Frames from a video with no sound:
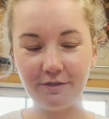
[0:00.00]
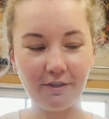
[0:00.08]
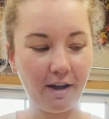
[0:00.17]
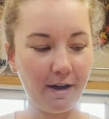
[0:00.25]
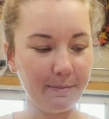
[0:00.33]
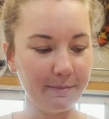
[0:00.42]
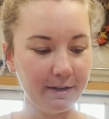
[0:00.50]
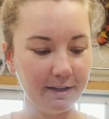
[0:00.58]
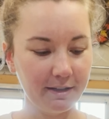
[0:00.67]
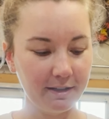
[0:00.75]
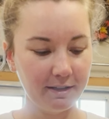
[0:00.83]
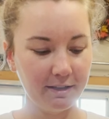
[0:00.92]
from
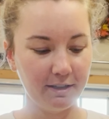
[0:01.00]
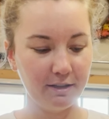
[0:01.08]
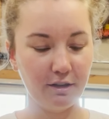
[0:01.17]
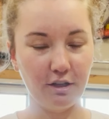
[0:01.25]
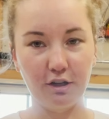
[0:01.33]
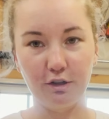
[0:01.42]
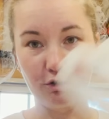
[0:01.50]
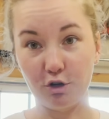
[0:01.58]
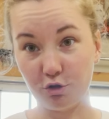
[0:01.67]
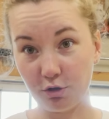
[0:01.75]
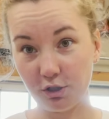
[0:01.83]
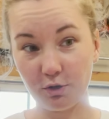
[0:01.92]
the
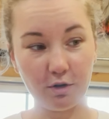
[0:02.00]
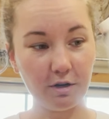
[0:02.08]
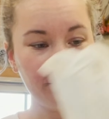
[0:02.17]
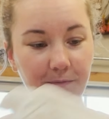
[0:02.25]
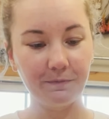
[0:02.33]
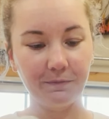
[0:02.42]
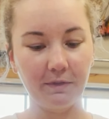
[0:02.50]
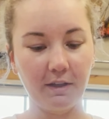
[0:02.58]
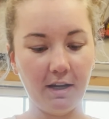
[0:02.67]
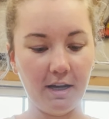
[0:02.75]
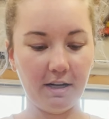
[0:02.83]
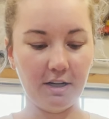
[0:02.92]
grocery store.
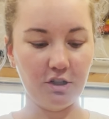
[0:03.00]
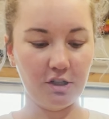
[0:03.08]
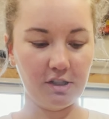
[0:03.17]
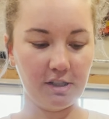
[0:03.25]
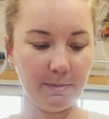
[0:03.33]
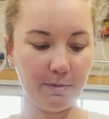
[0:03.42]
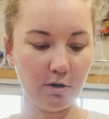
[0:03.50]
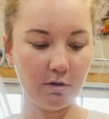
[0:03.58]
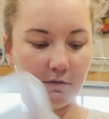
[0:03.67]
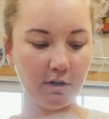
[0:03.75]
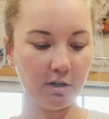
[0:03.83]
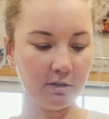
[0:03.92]
And I just flip it over.